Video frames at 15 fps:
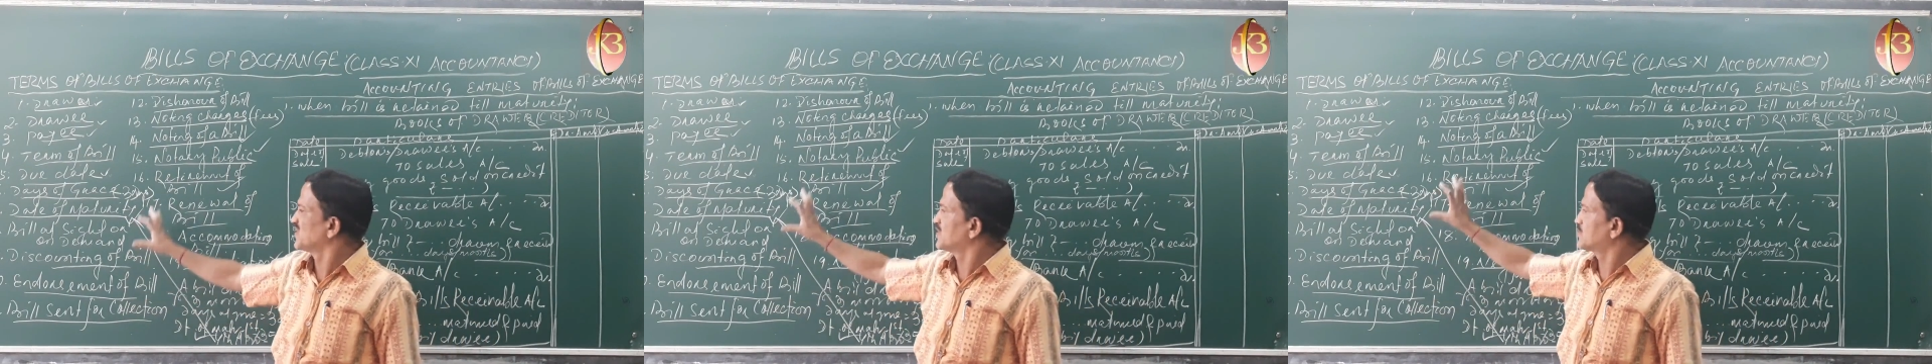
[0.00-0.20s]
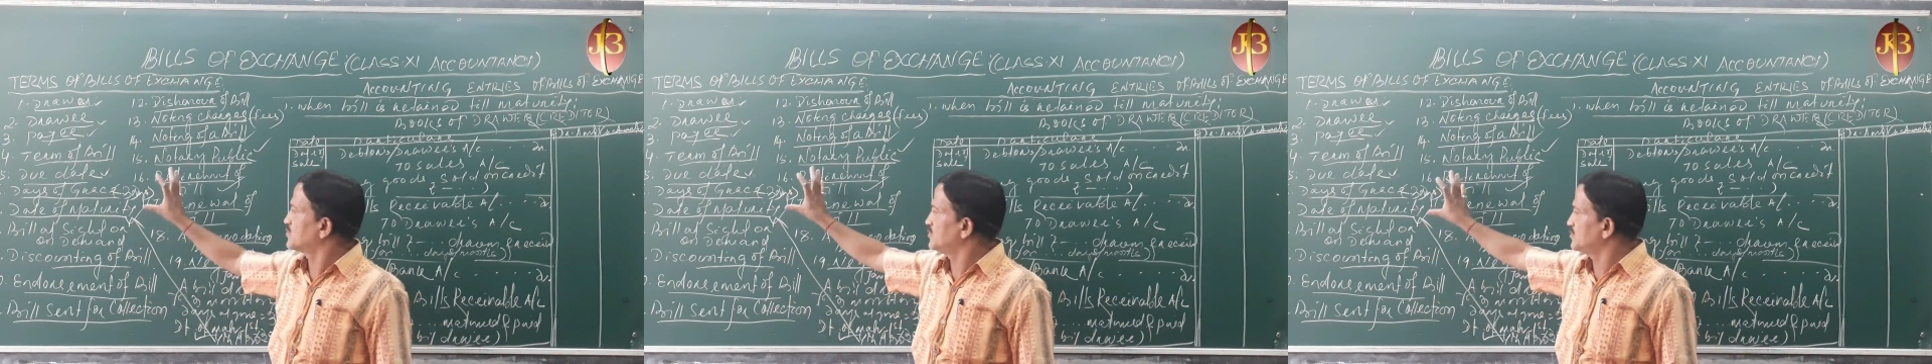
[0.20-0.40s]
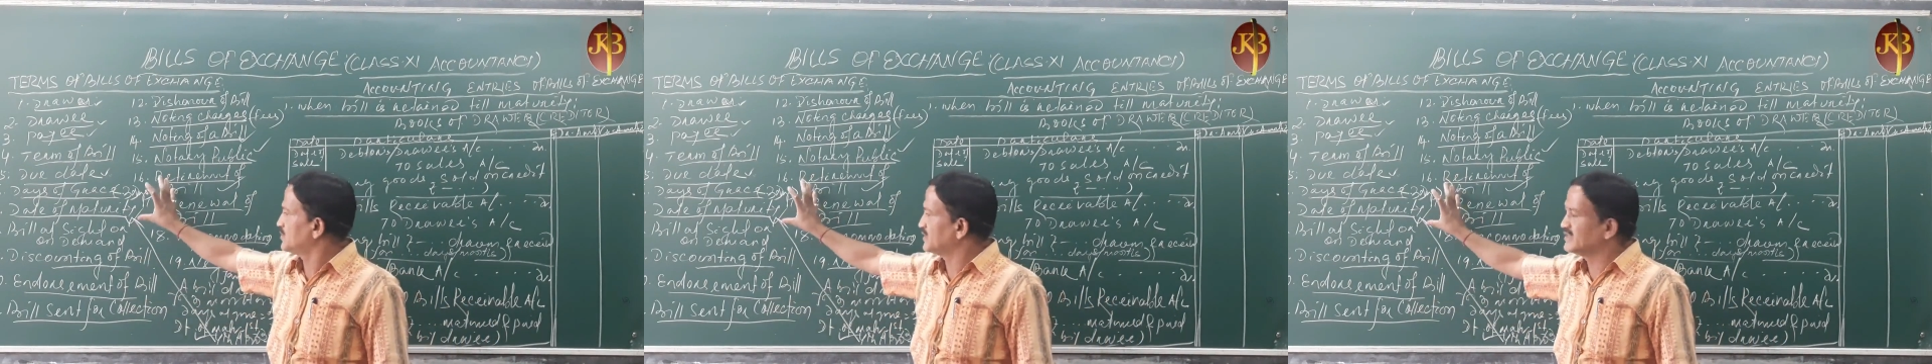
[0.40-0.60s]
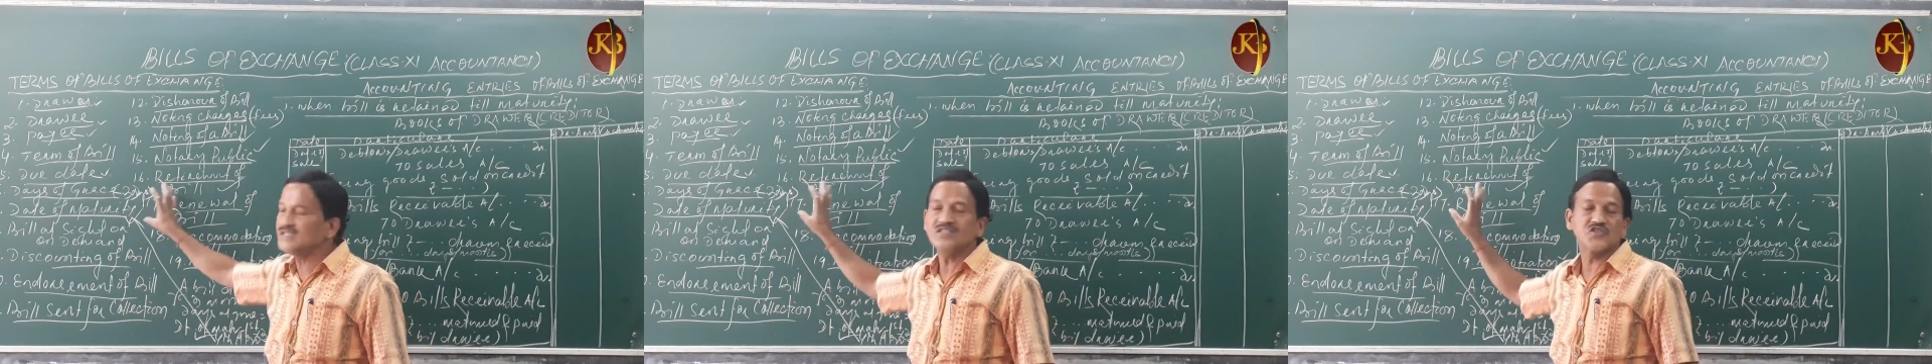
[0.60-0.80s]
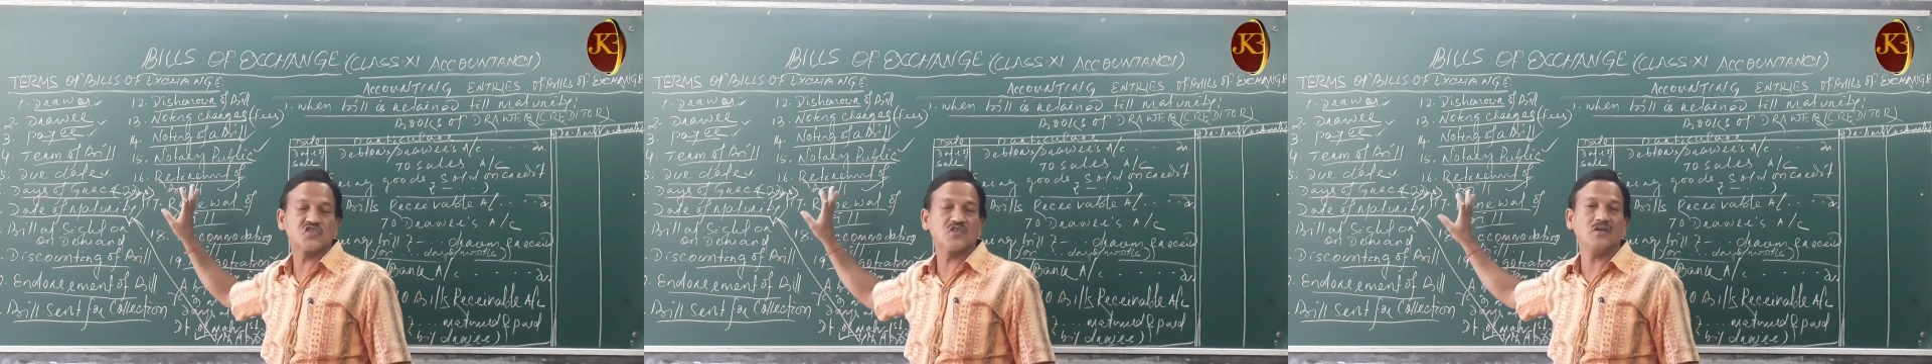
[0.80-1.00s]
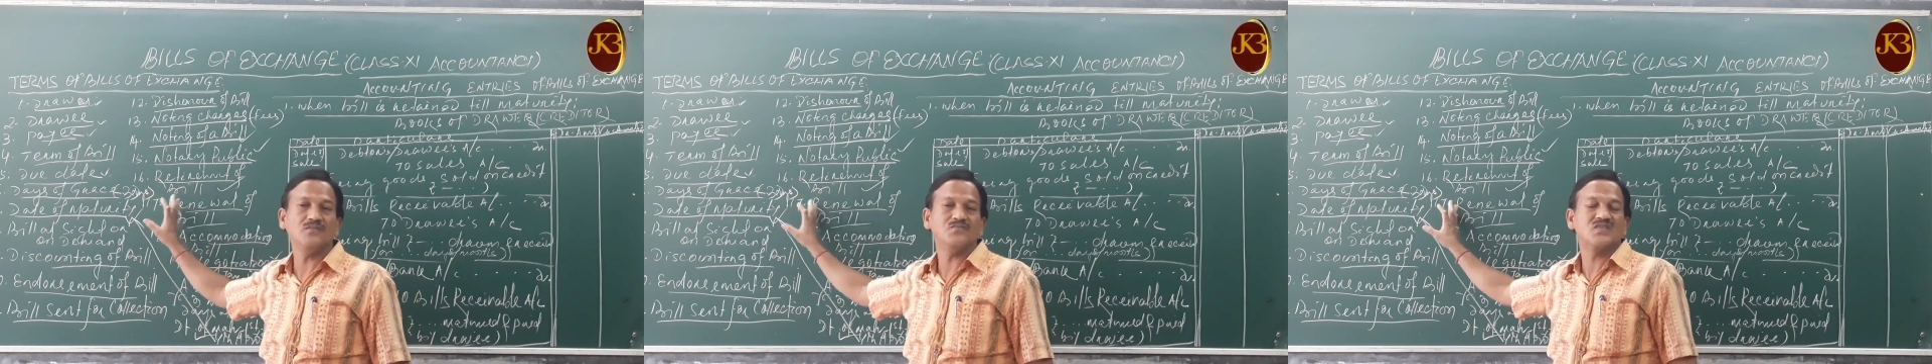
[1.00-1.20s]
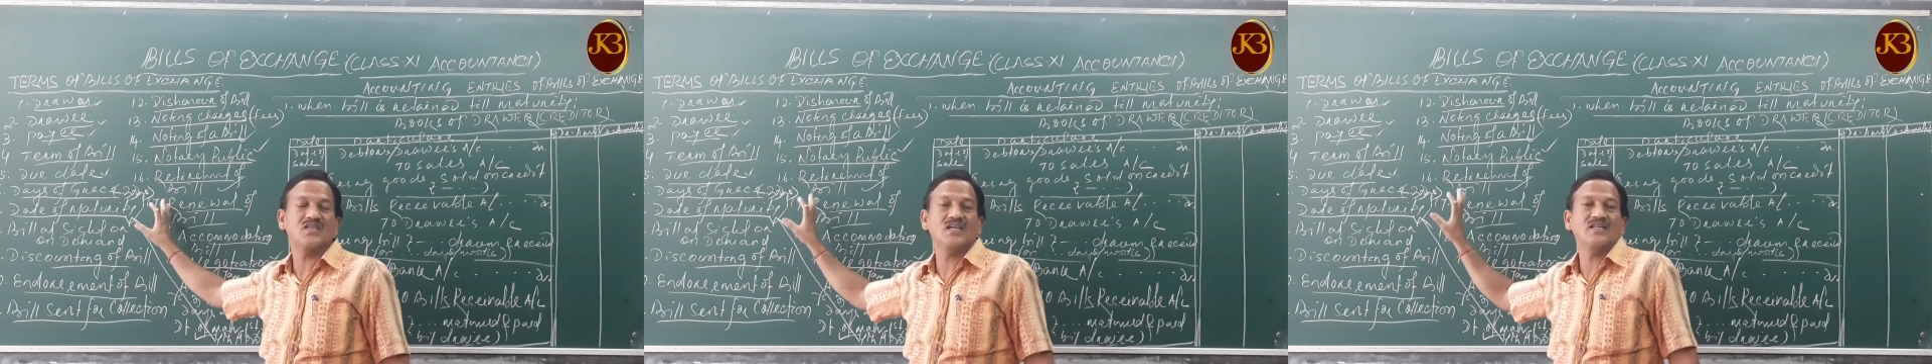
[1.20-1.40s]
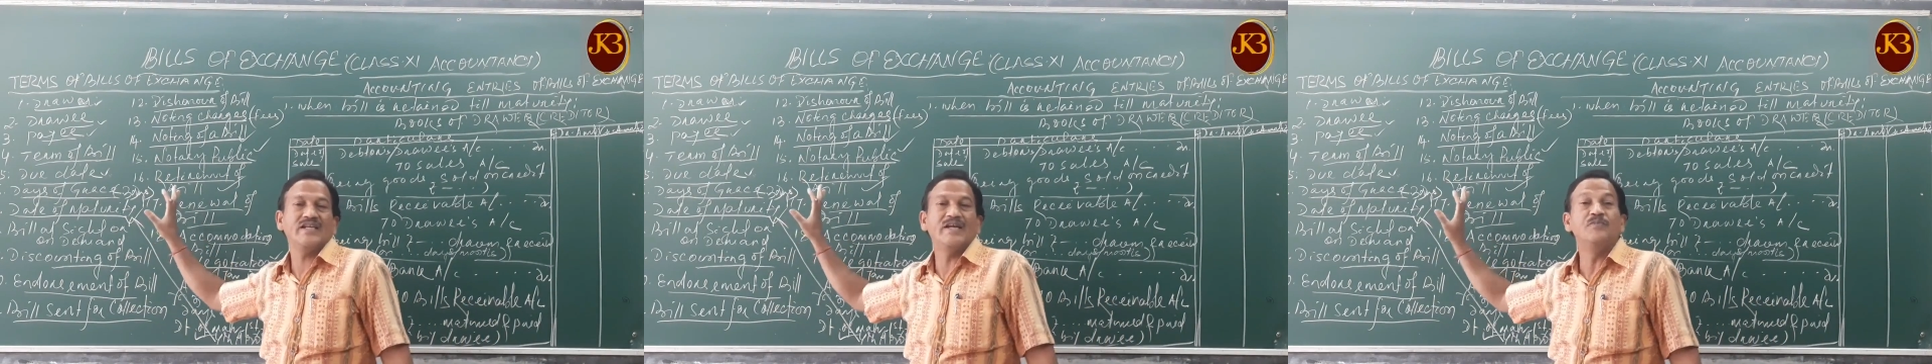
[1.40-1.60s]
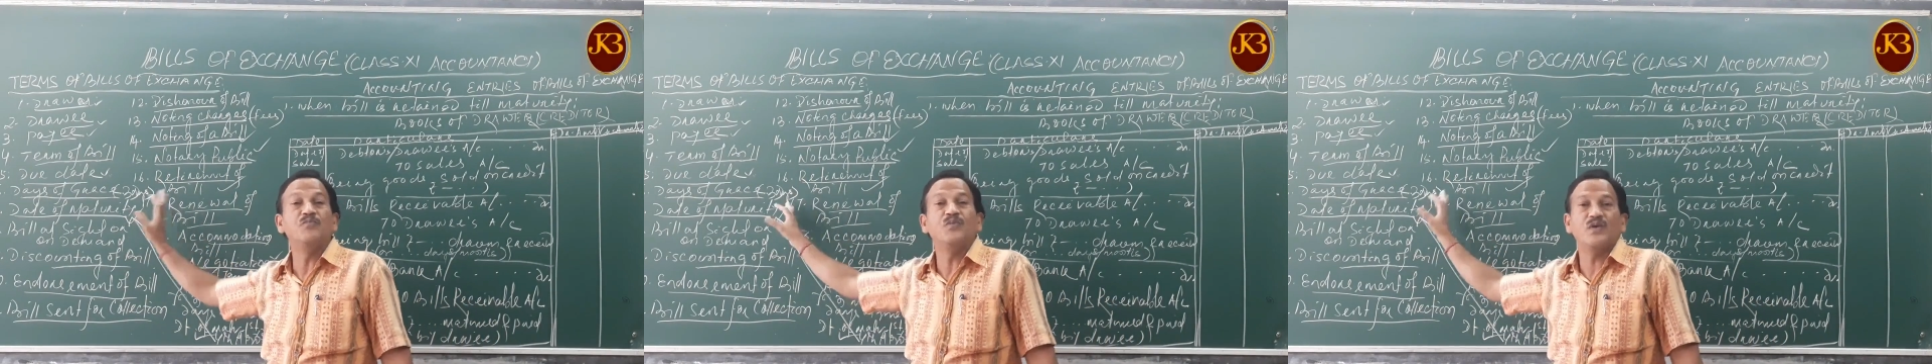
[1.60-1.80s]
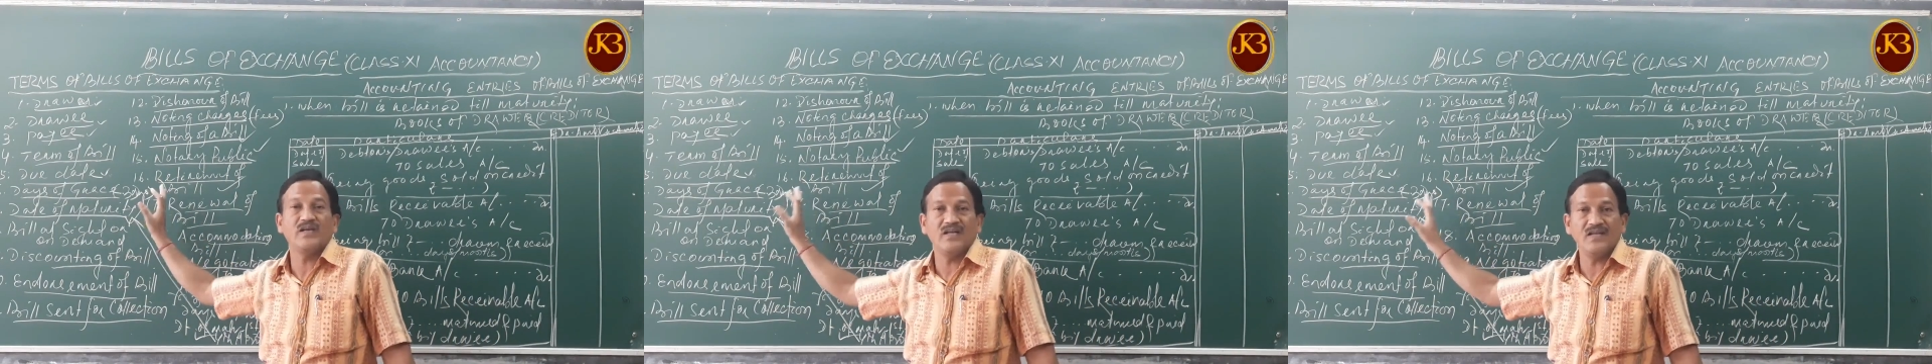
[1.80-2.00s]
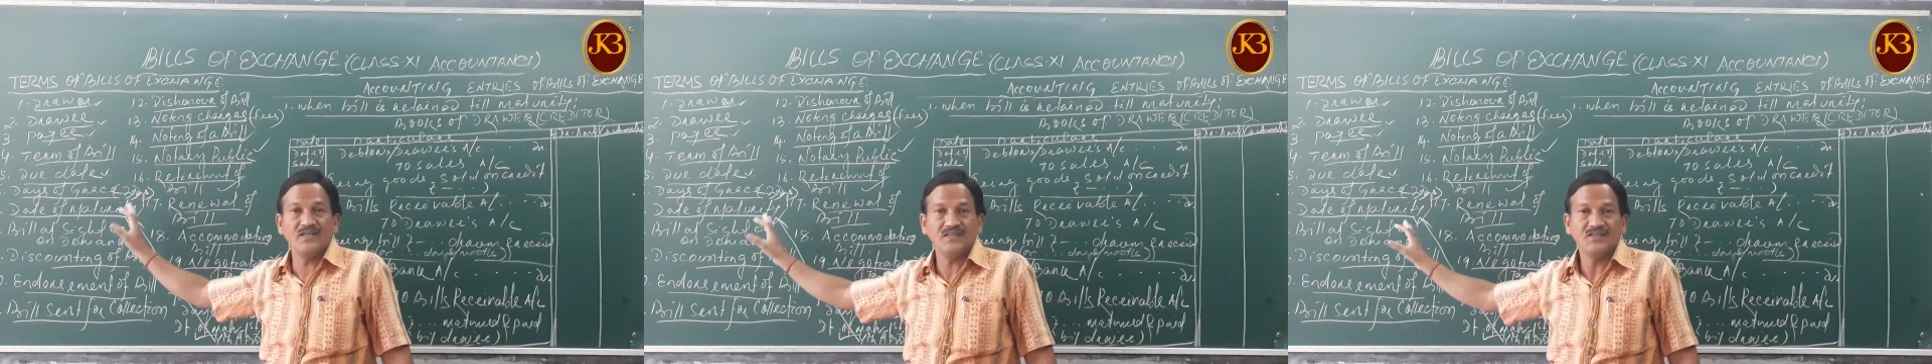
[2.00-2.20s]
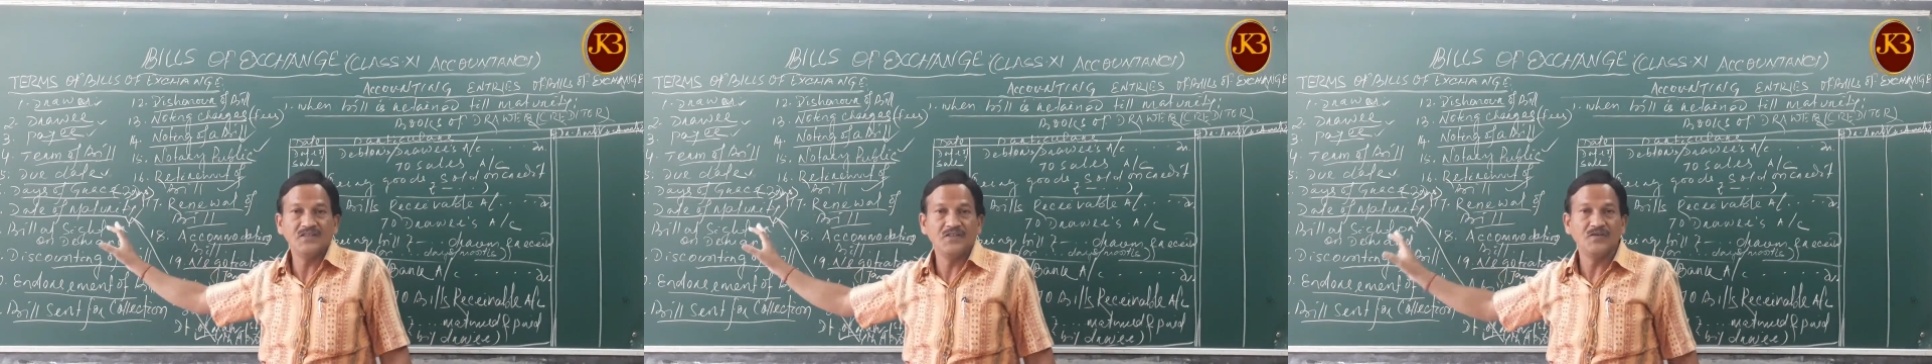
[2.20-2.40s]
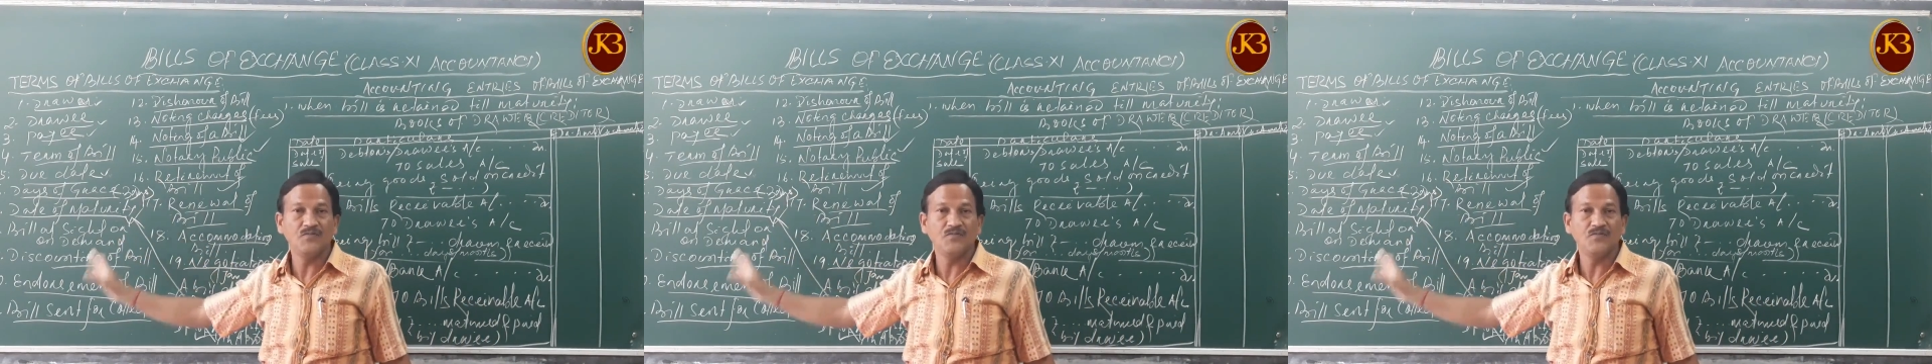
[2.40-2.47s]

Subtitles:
So these terms are important